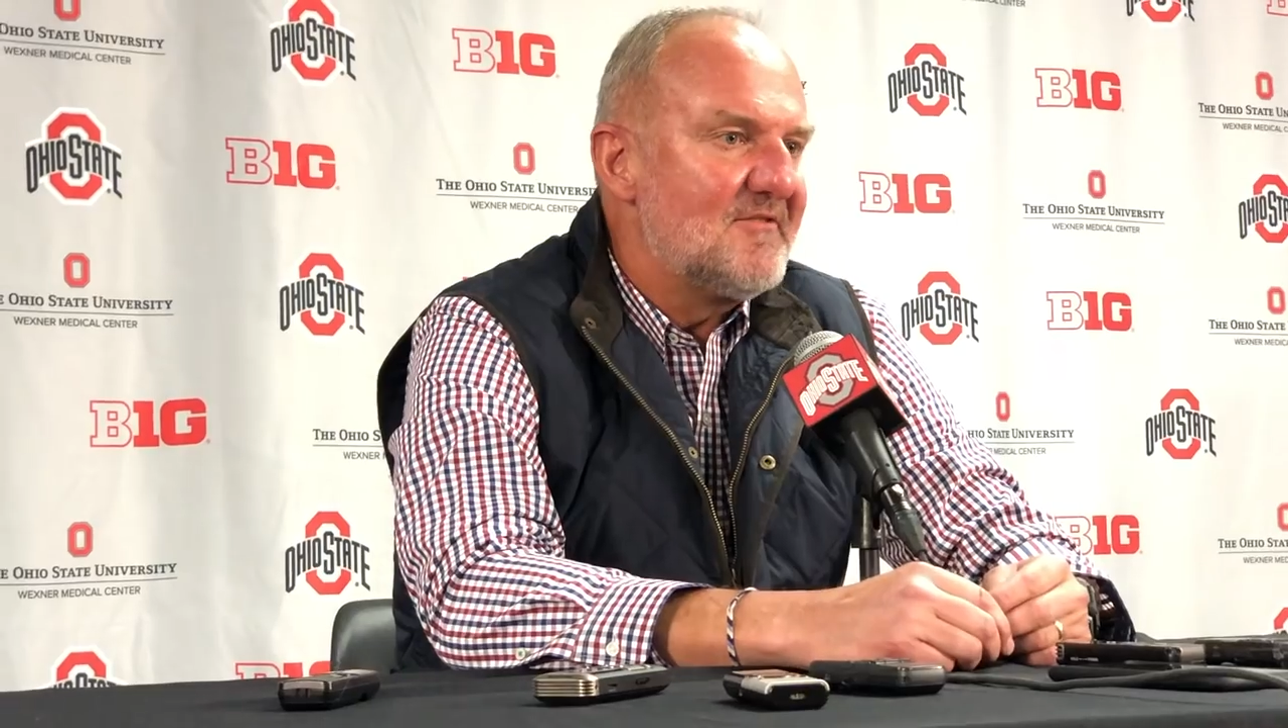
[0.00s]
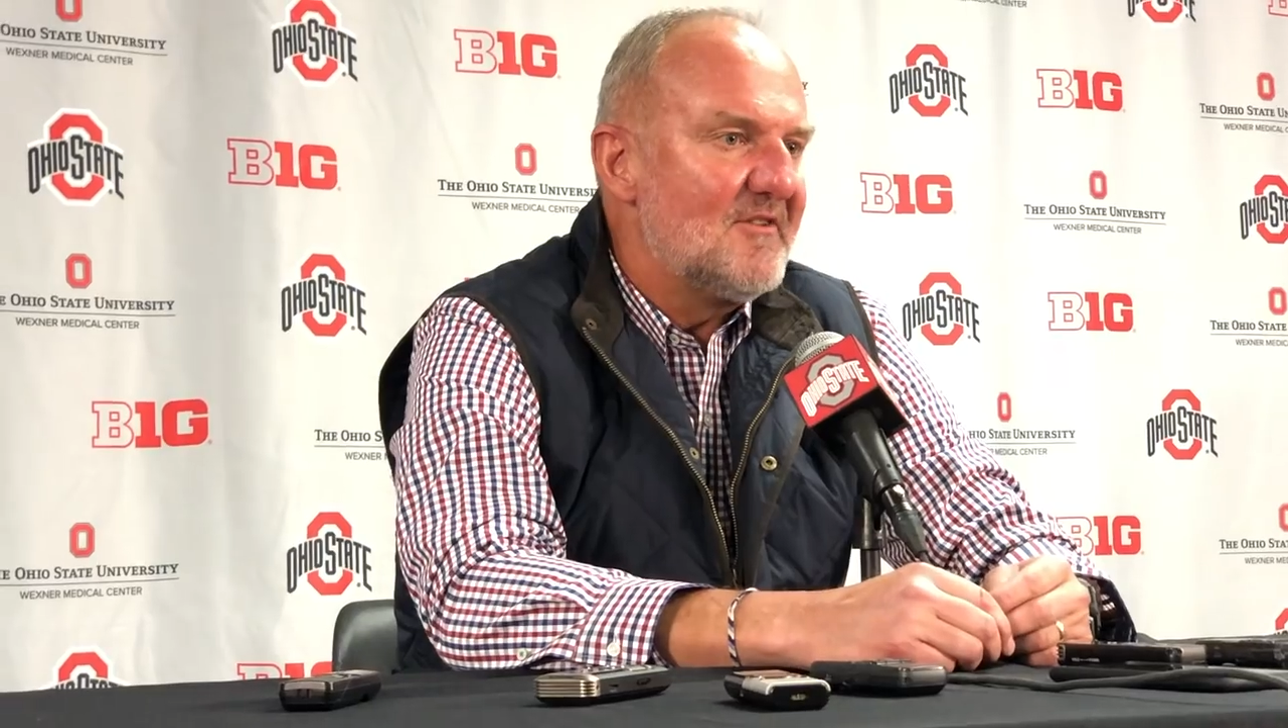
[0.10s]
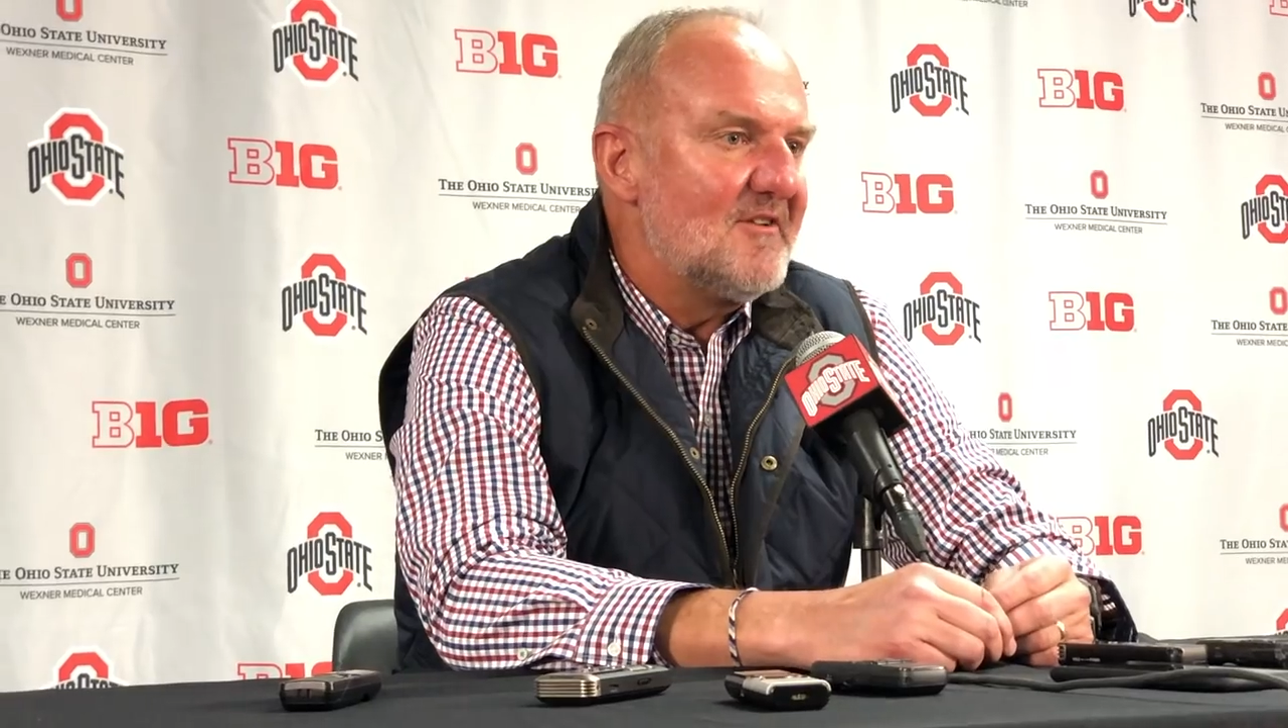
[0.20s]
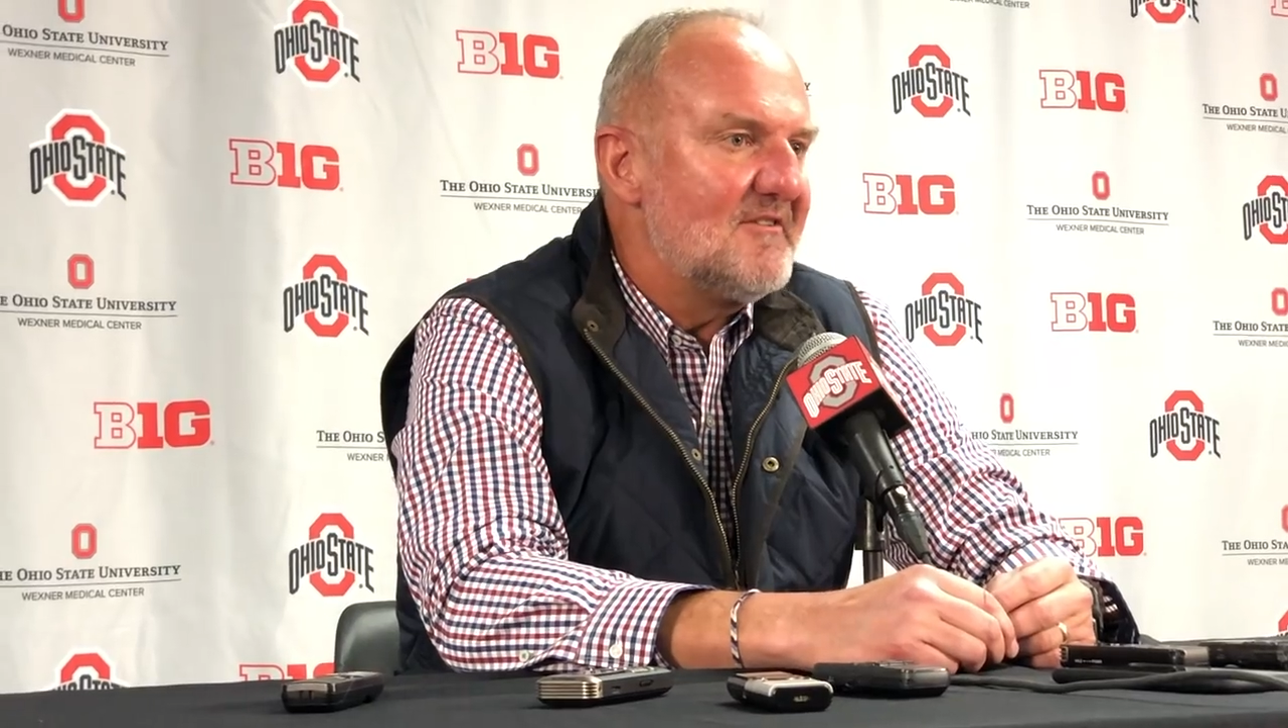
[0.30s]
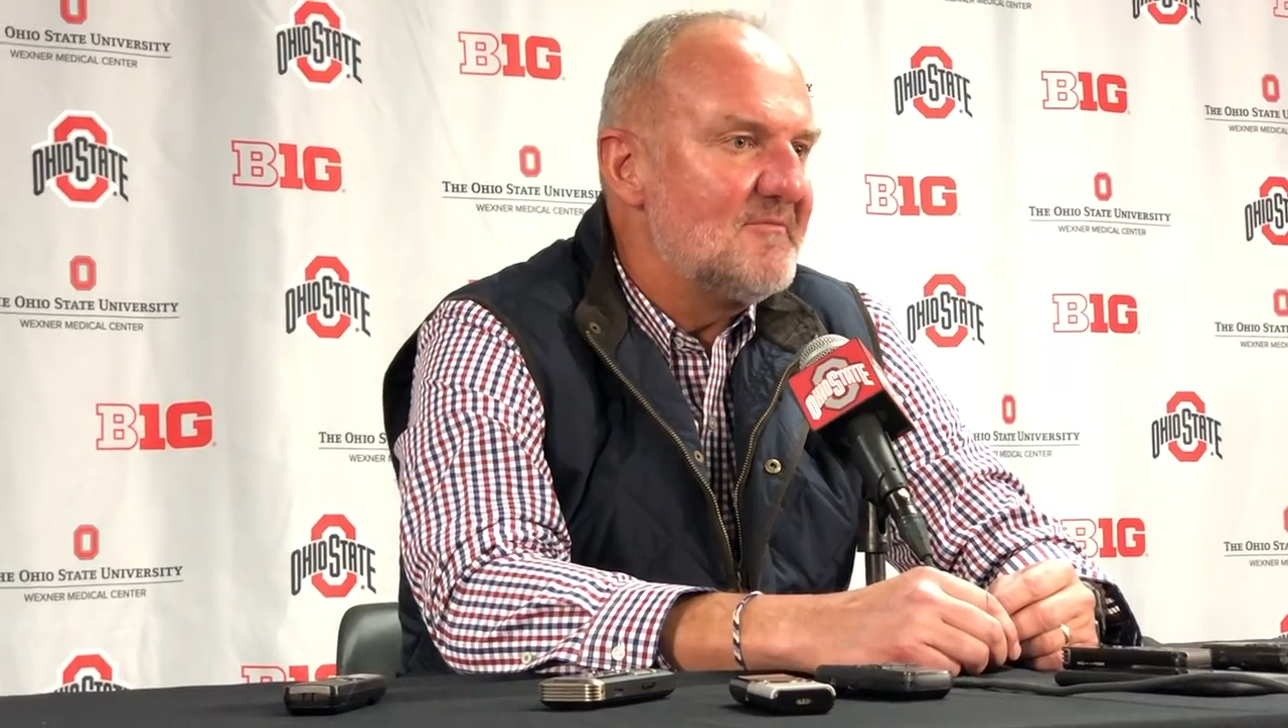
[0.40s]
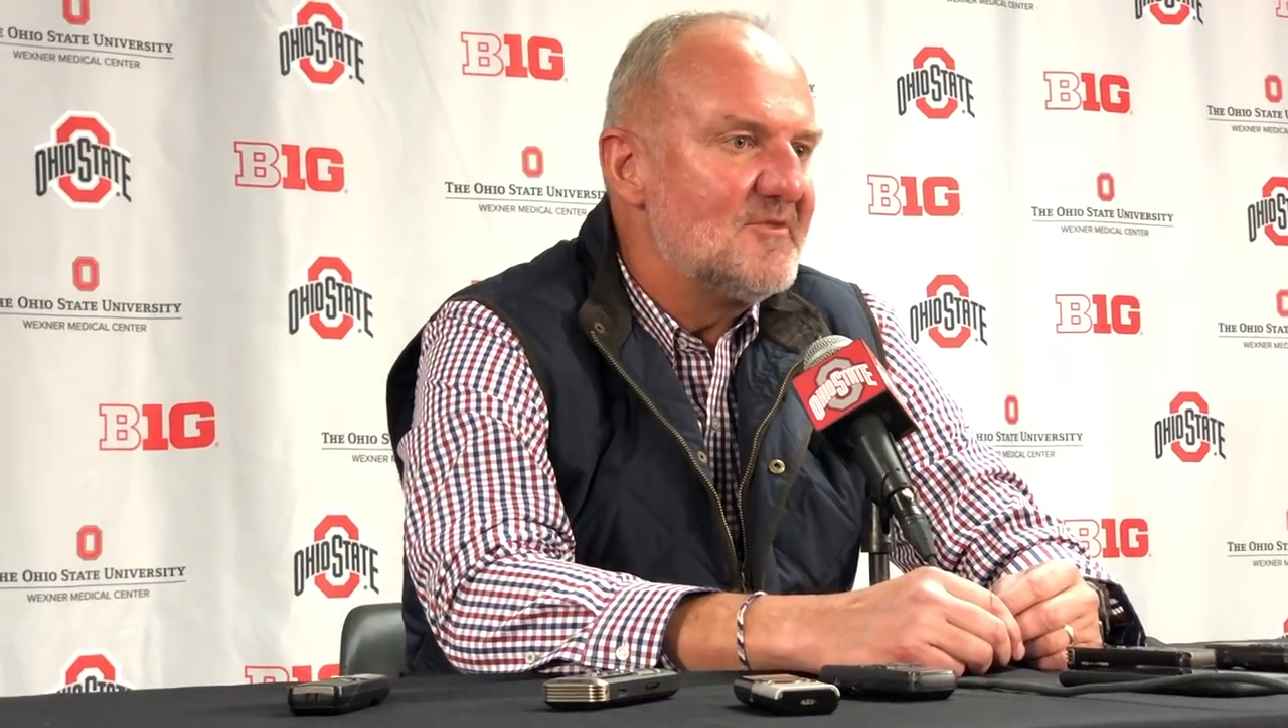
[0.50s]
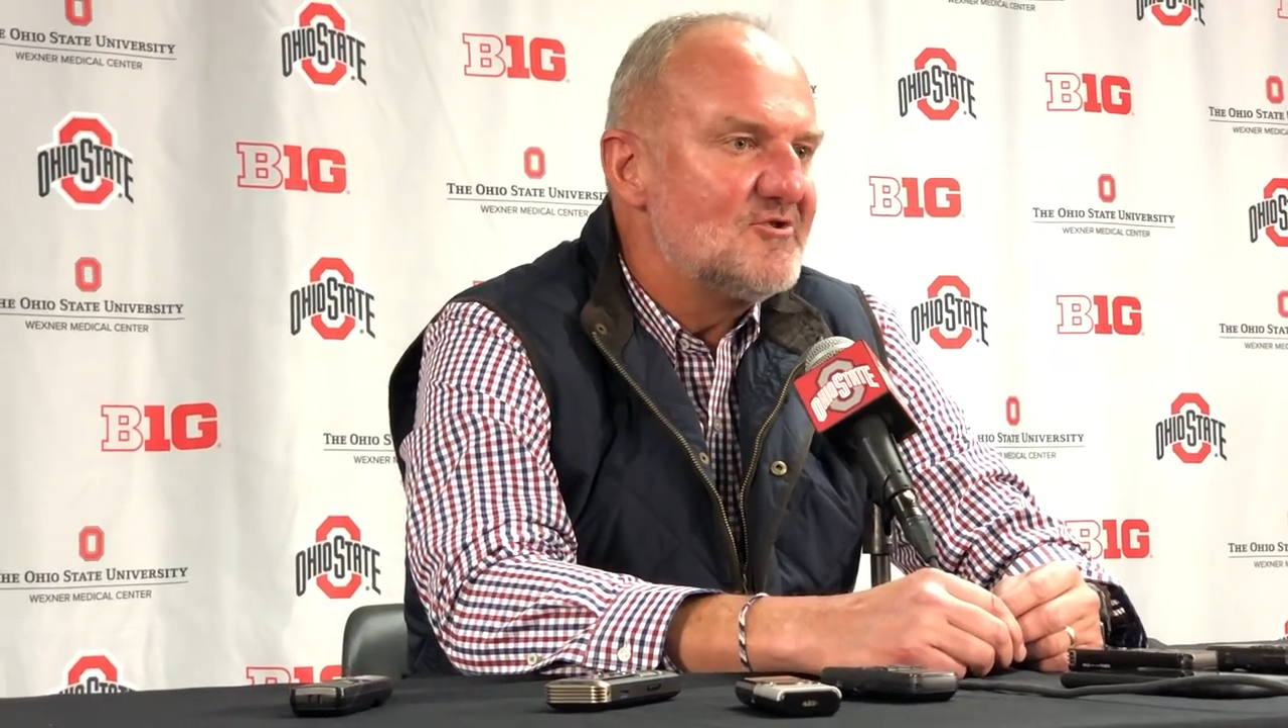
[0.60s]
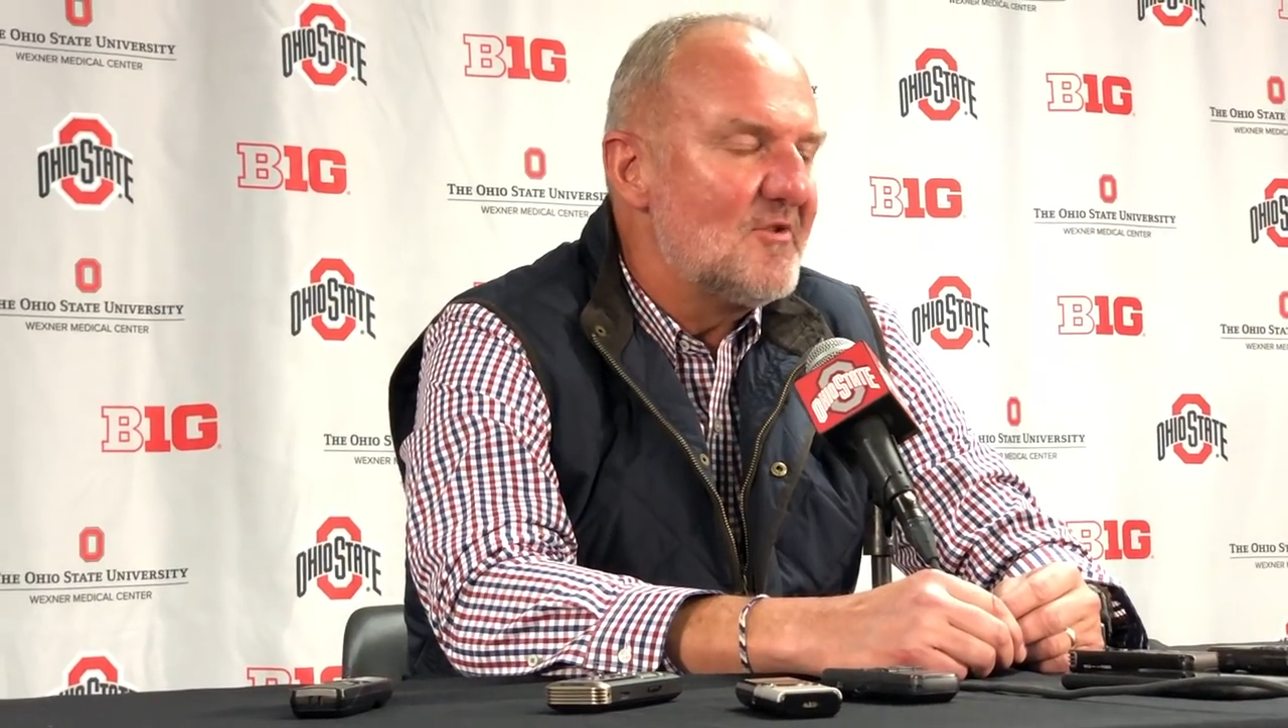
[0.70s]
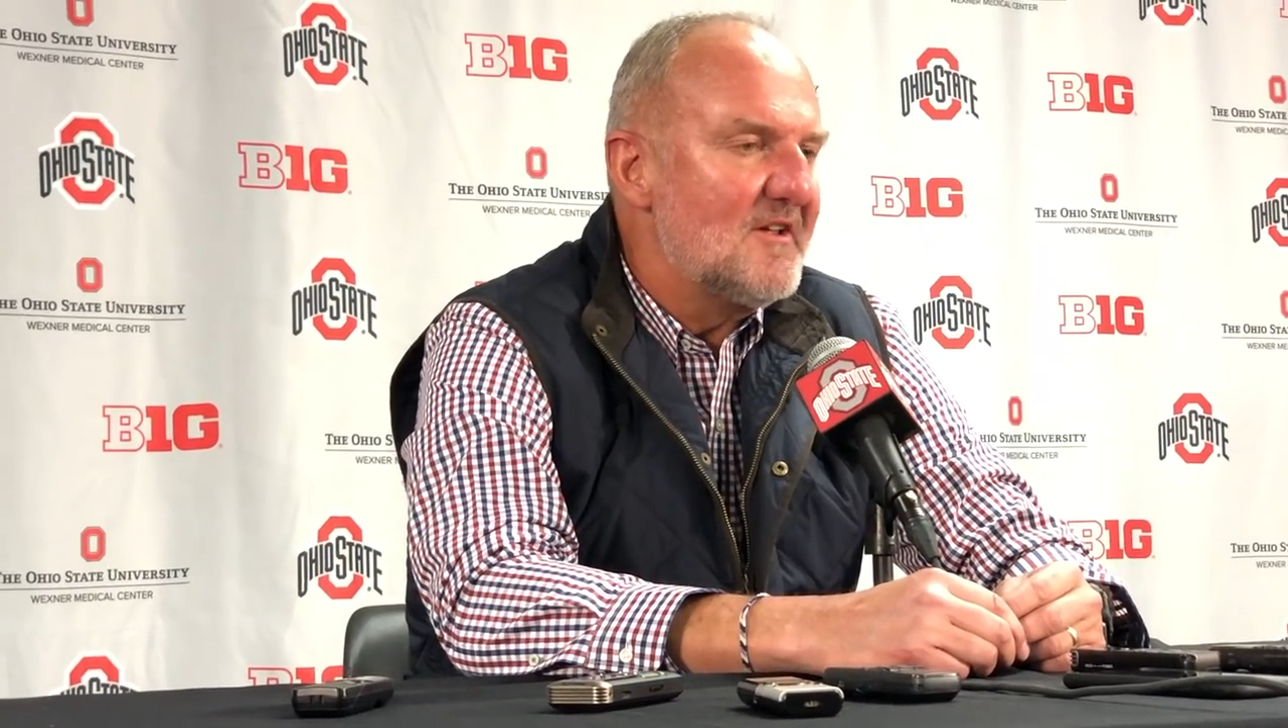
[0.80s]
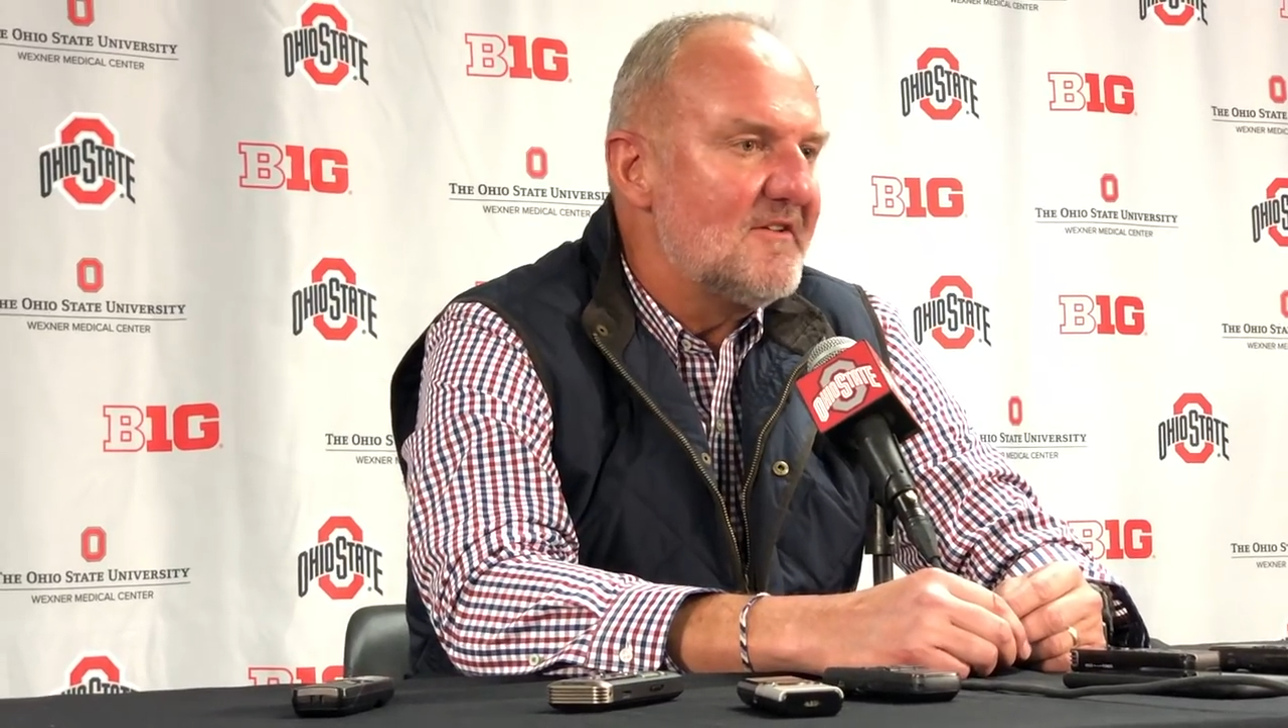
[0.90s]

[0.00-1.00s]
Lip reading: for the majority